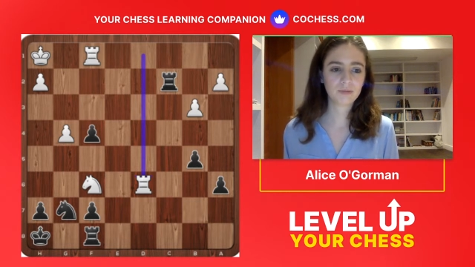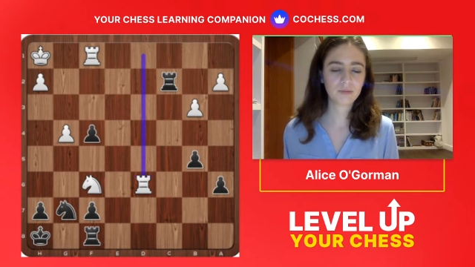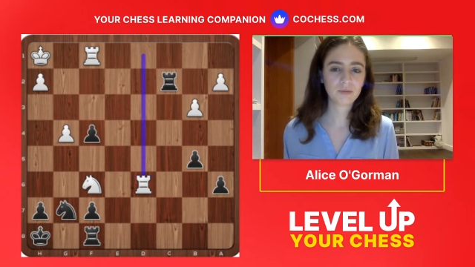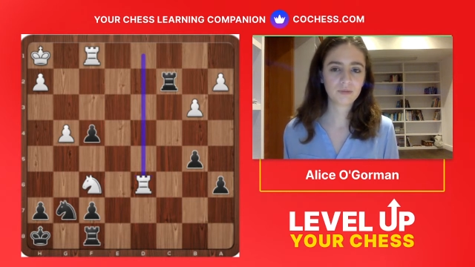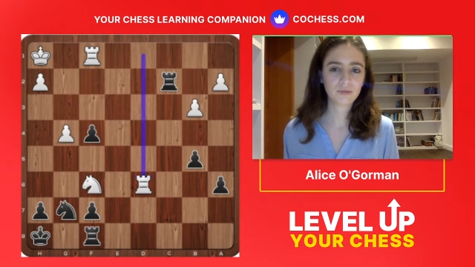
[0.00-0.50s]

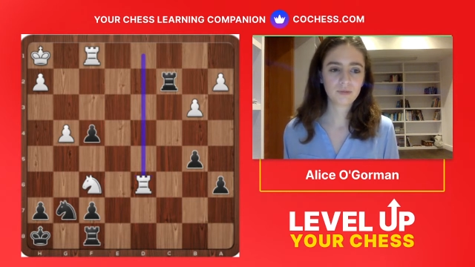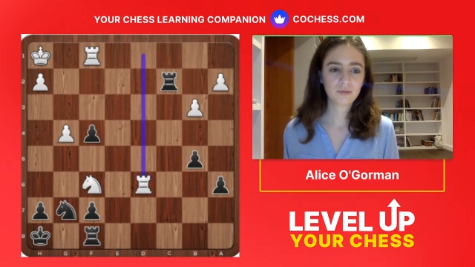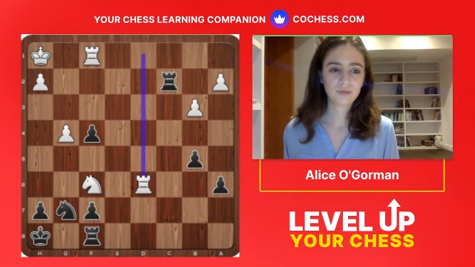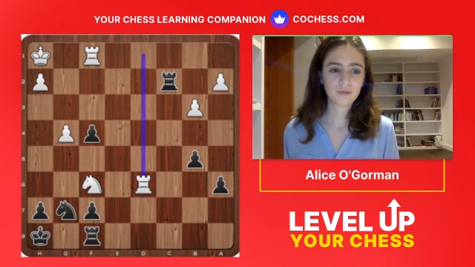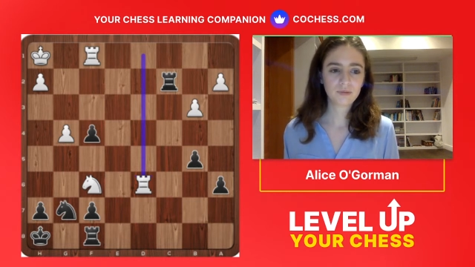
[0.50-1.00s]

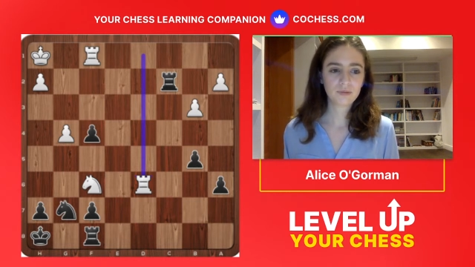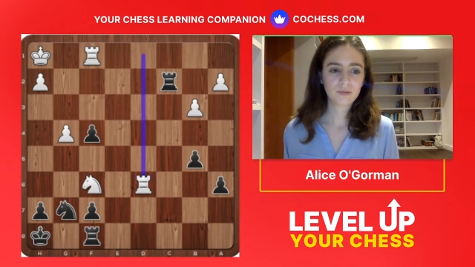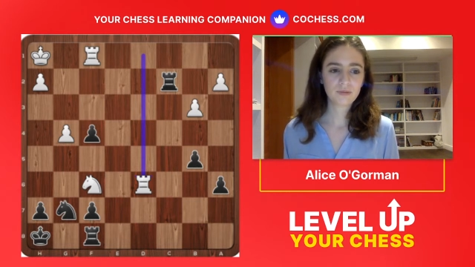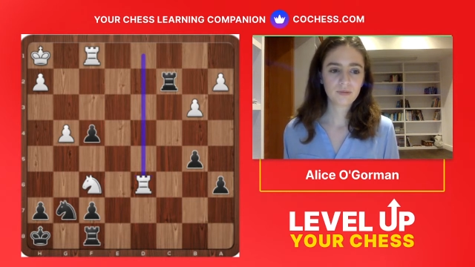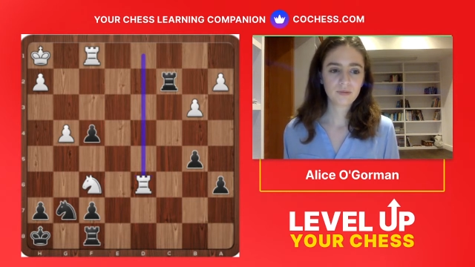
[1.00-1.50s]

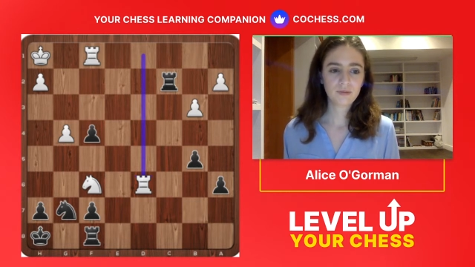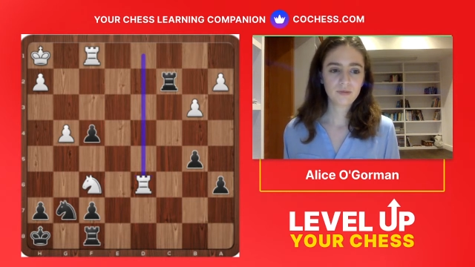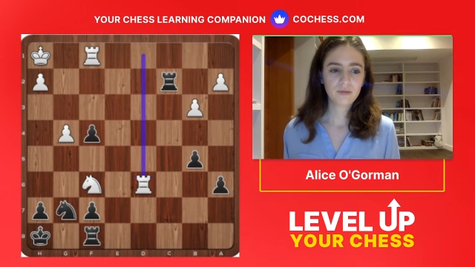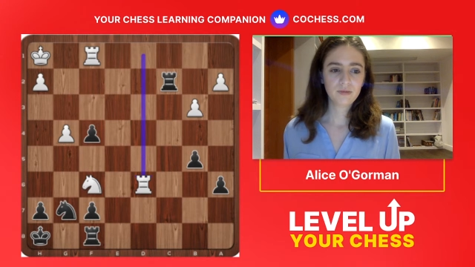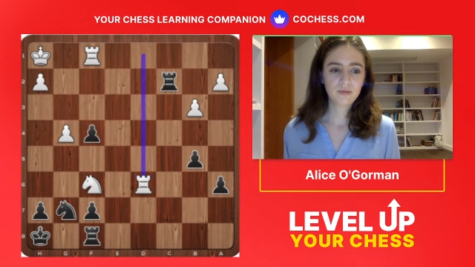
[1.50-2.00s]

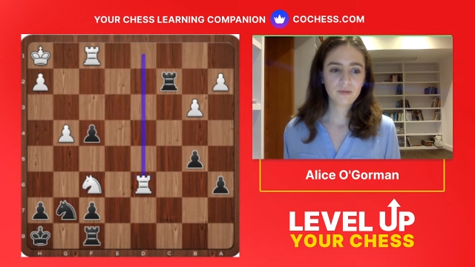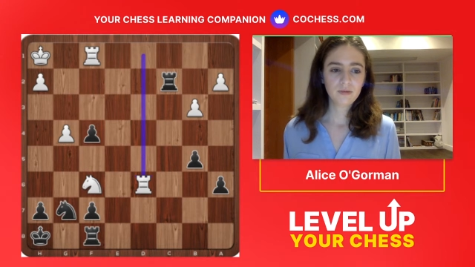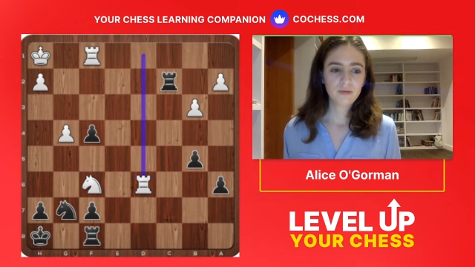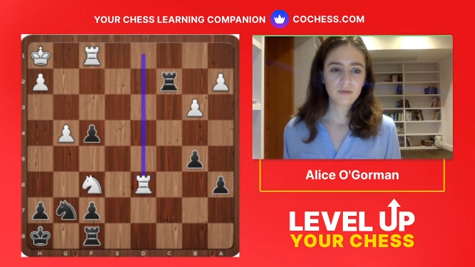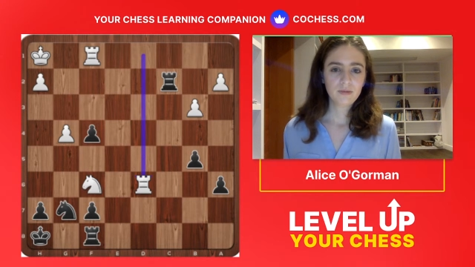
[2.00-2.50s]

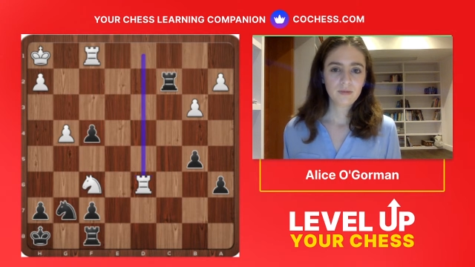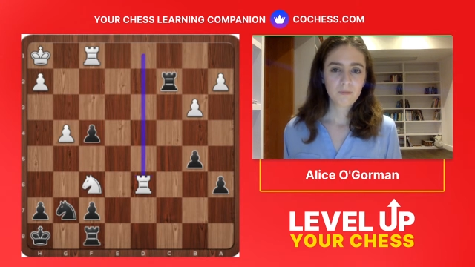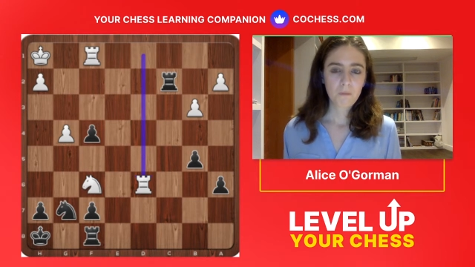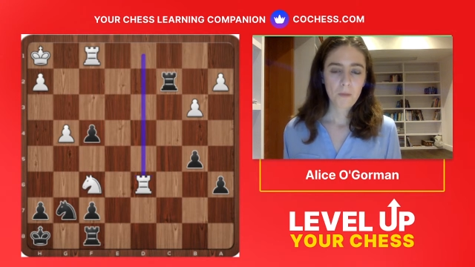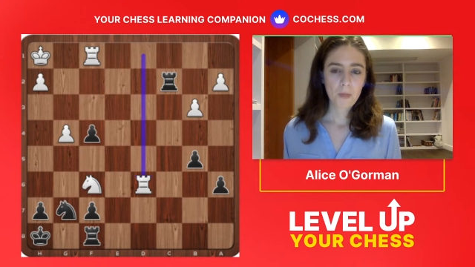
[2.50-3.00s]

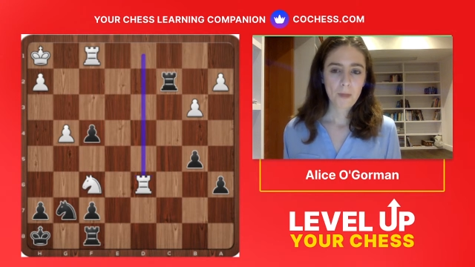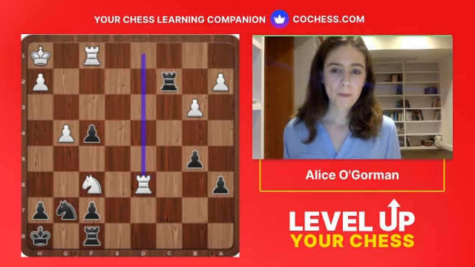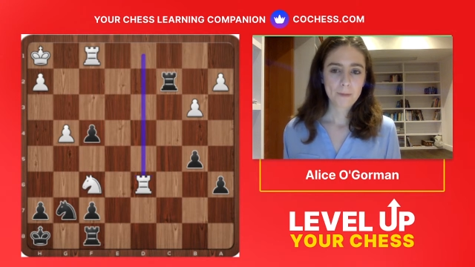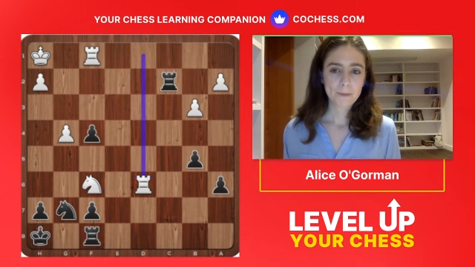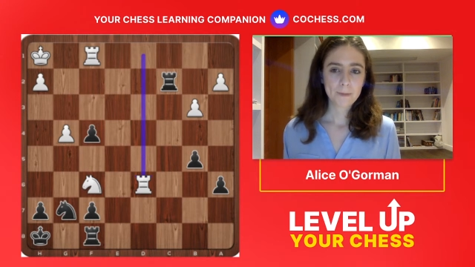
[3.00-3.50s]

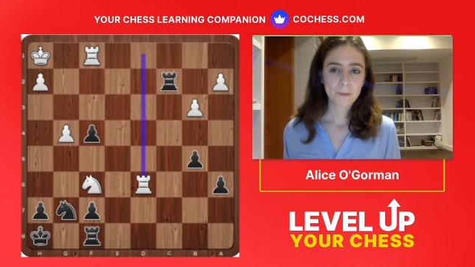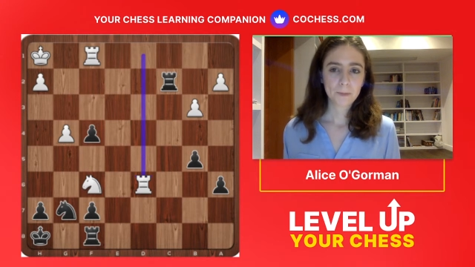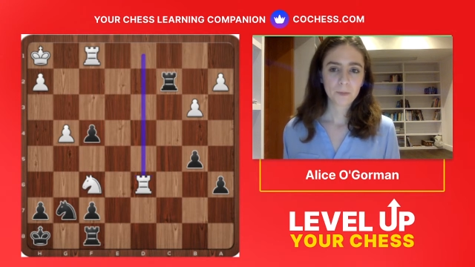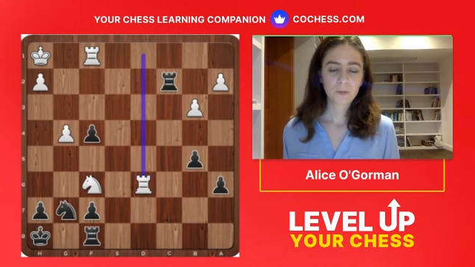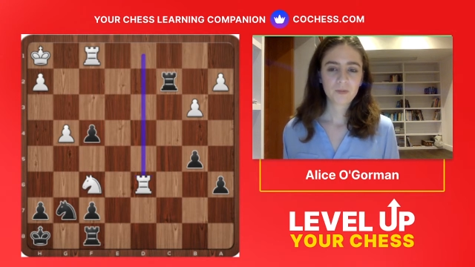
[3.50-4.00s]

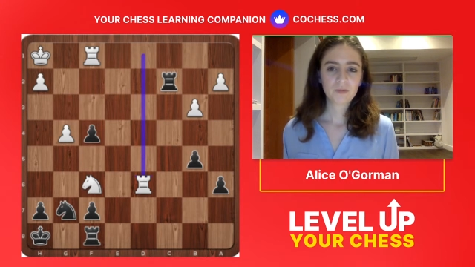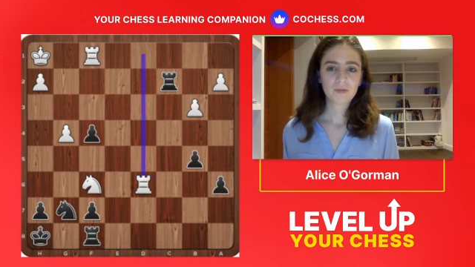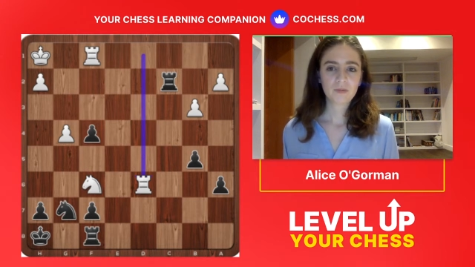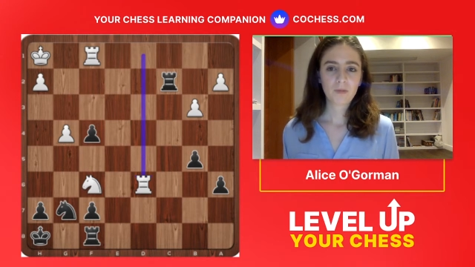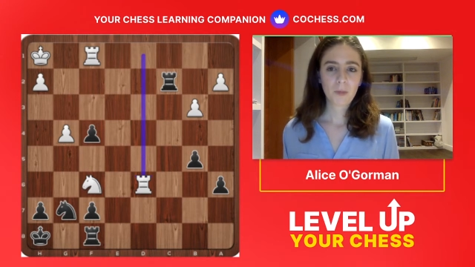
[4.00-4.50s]

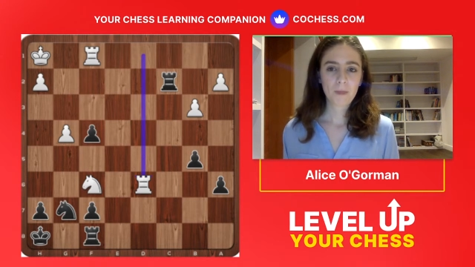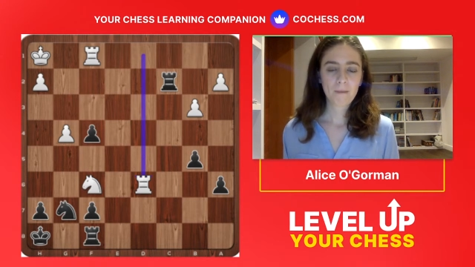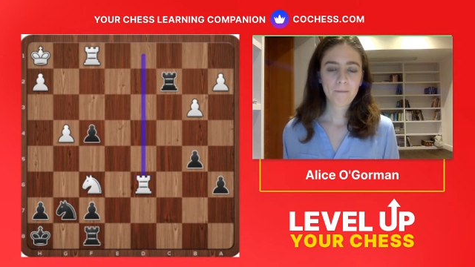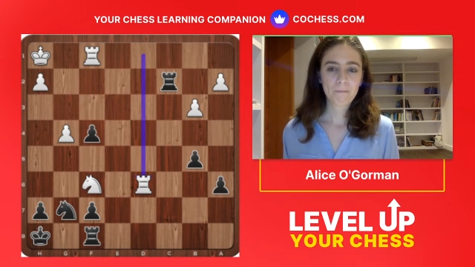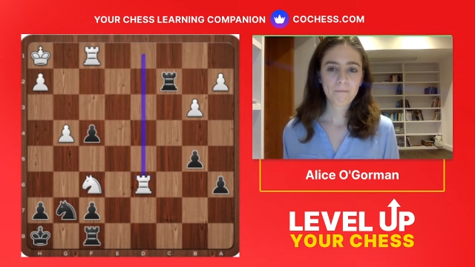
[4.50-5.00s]

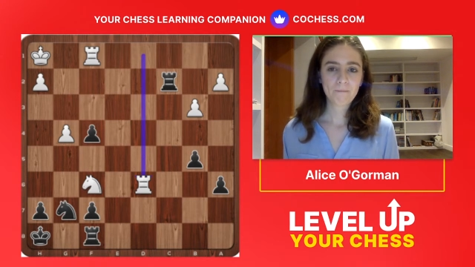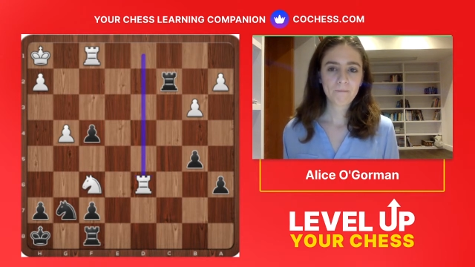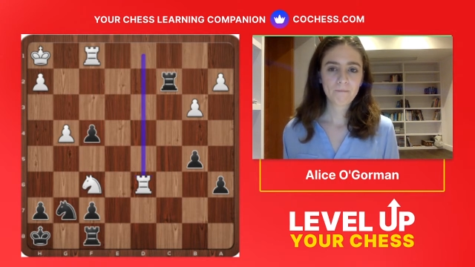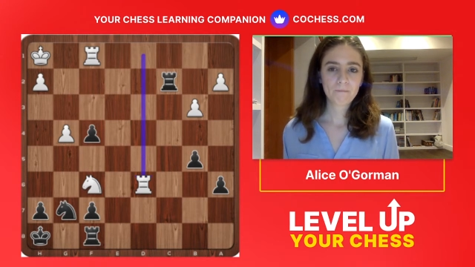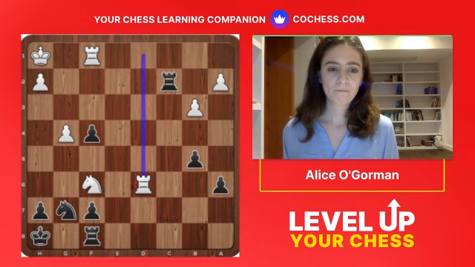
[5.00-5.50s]

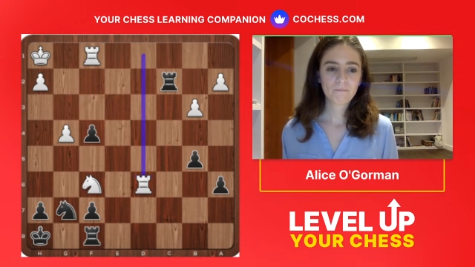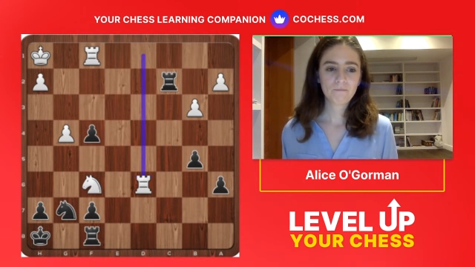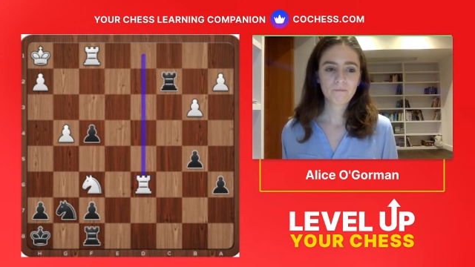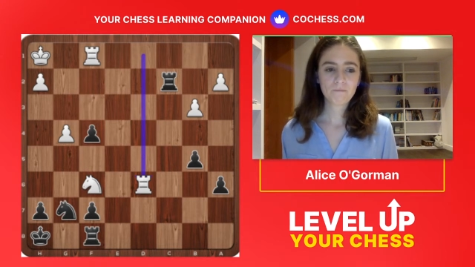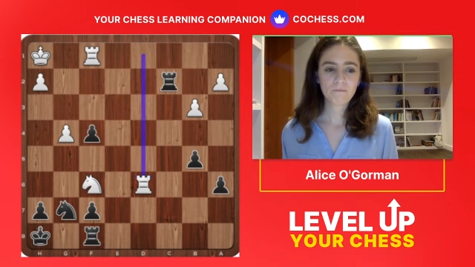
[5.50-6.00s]

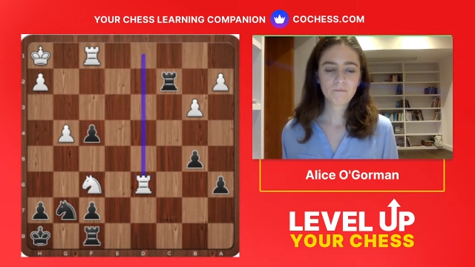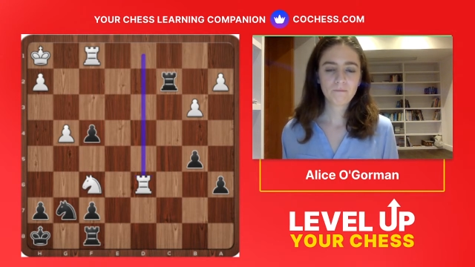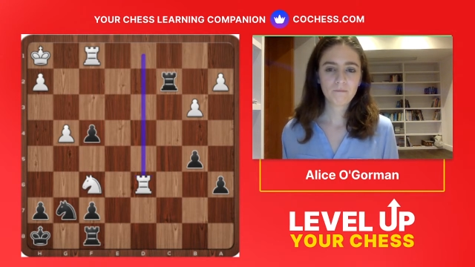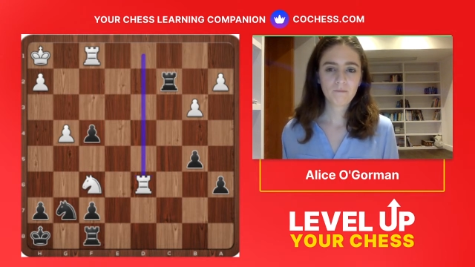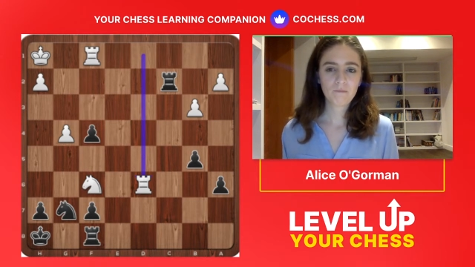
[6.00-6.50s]

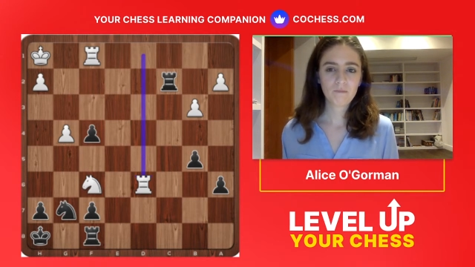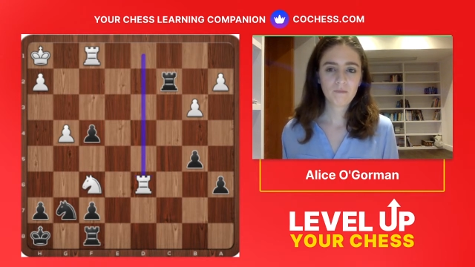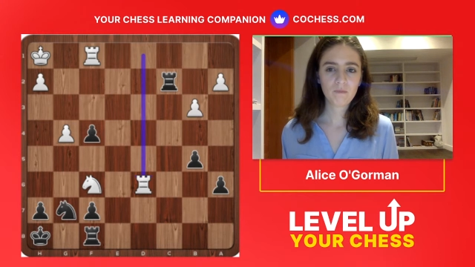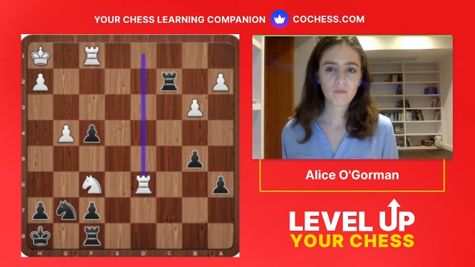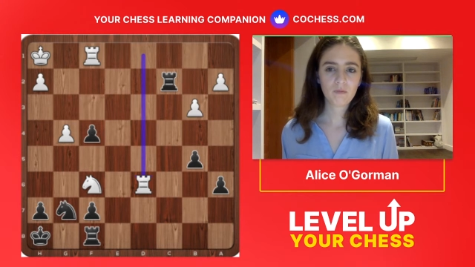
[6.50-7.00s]

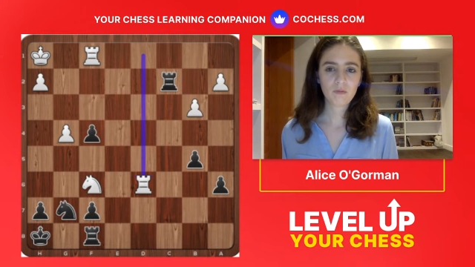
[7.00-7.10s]
No one is speaking in this clip.